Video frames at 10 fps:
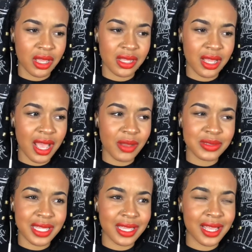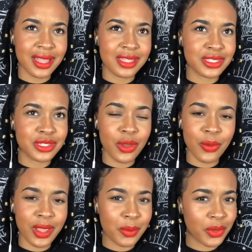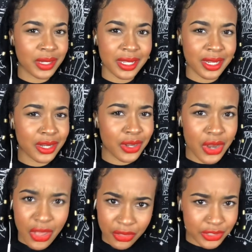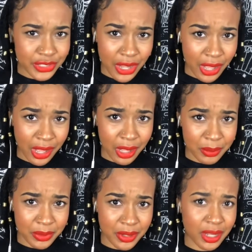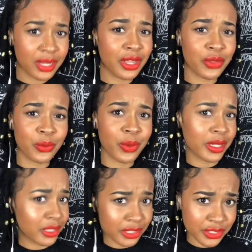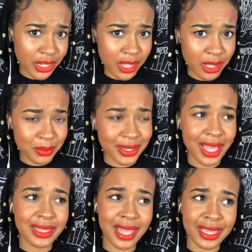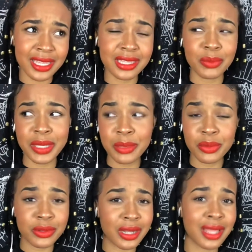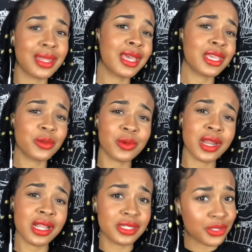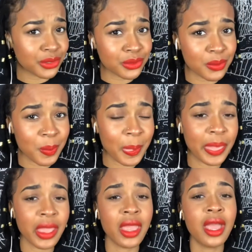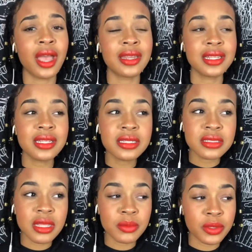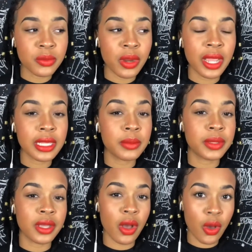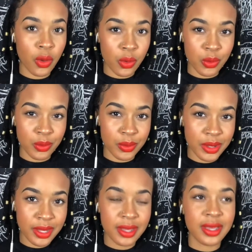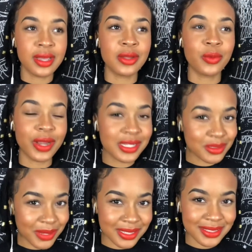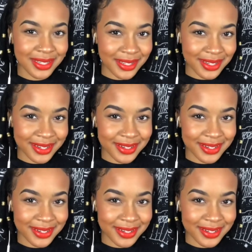I was like, there's no way I'm going to get another job, another regular job, not liking people, not liking what I do. I need something where I can be home, raise my son,